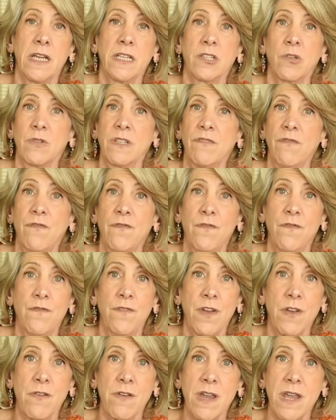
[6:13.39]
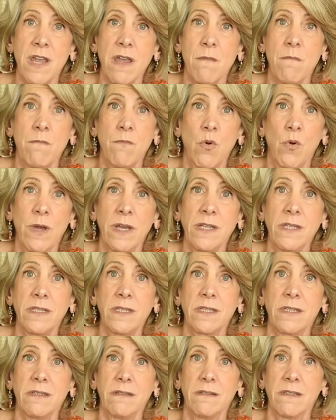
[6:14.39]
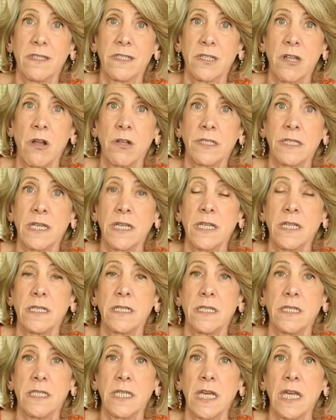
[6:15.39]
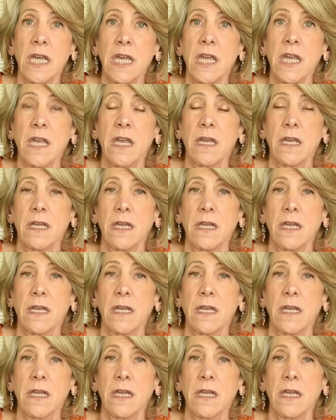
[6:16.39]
So it's very moist, salty, sticky